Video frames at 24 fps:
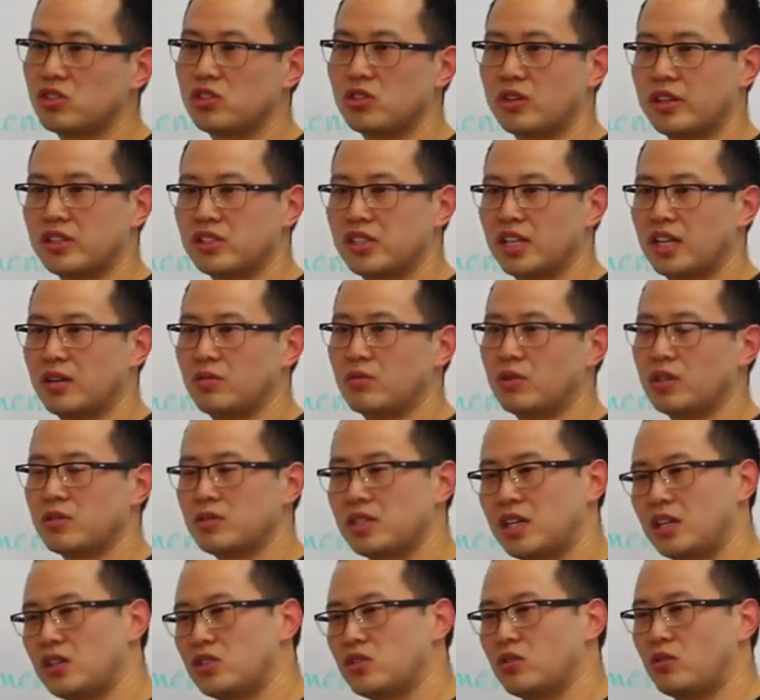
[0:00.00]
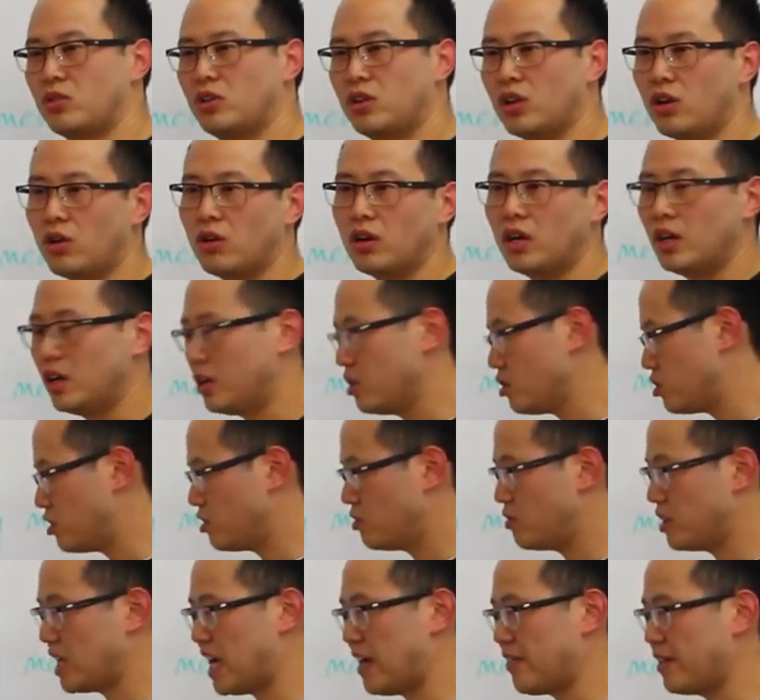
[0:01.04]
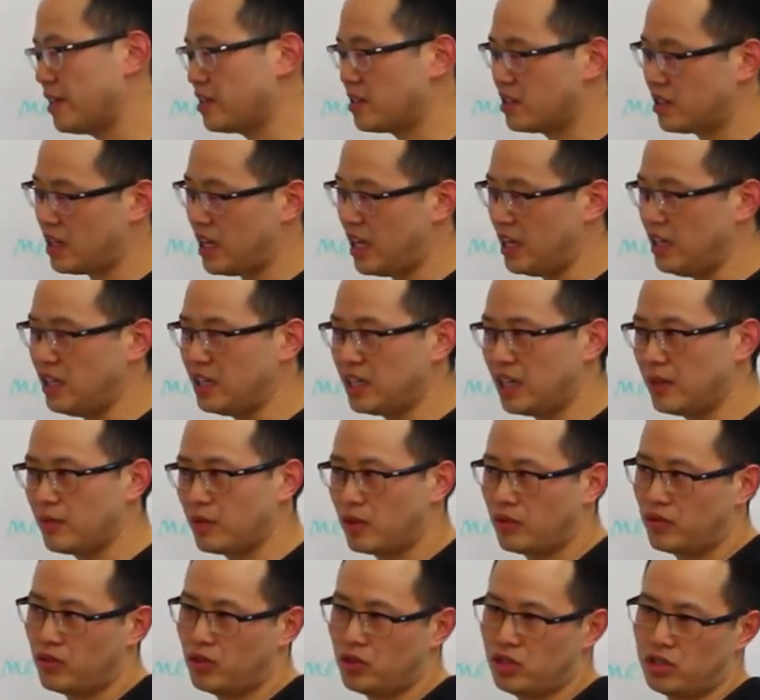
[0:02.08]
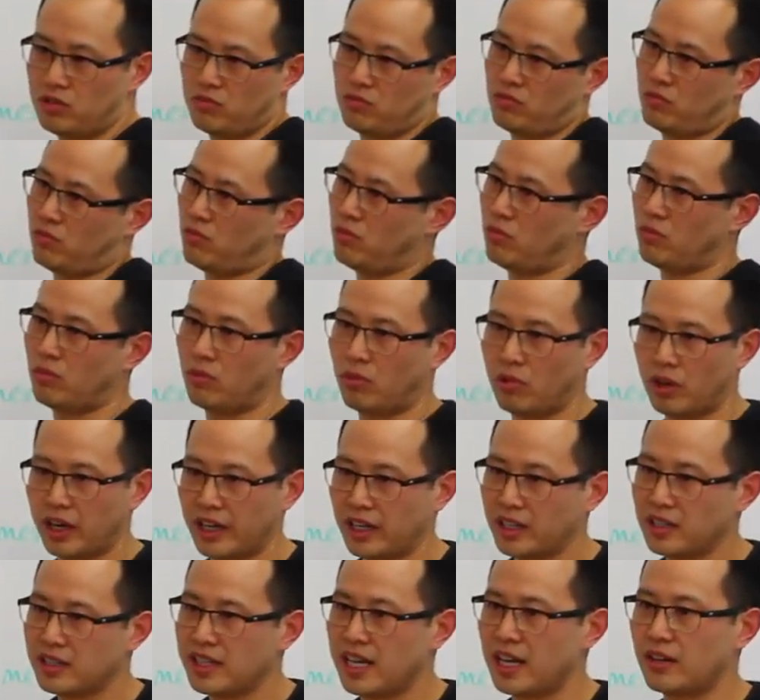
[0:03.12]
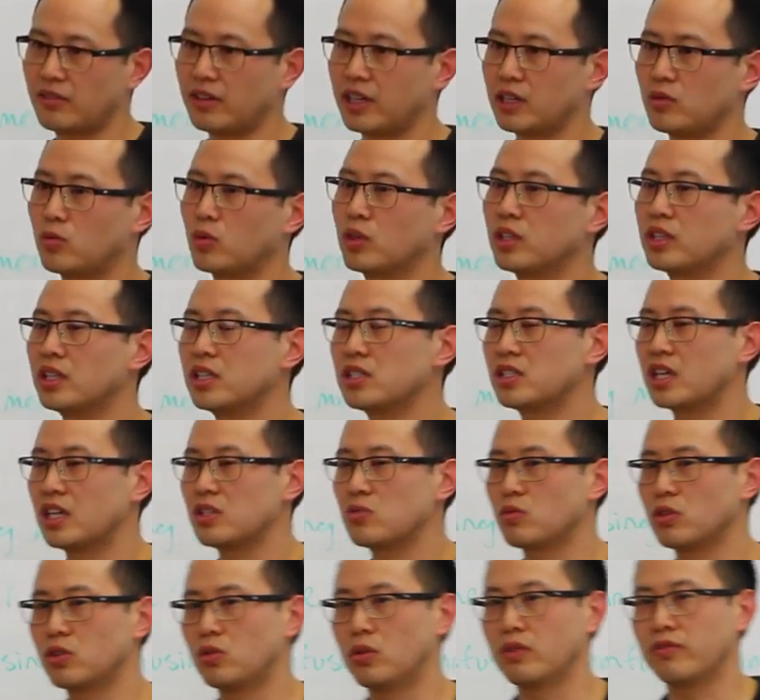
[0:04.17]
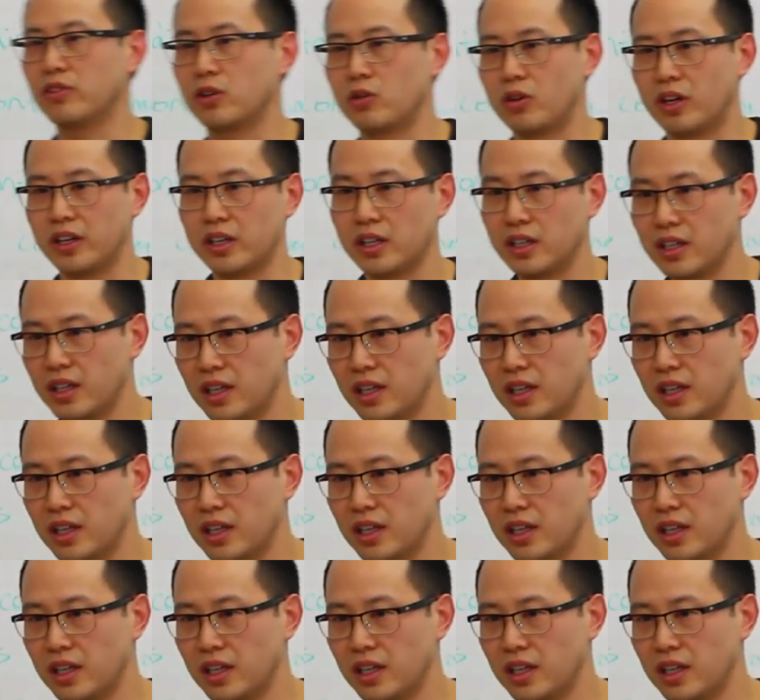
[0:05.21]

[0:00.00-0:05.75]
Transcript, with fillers: do you understand what I'm saying? So go. So you add this, any kind of confusion, write it down, right? We're, in this case, we're going for quantity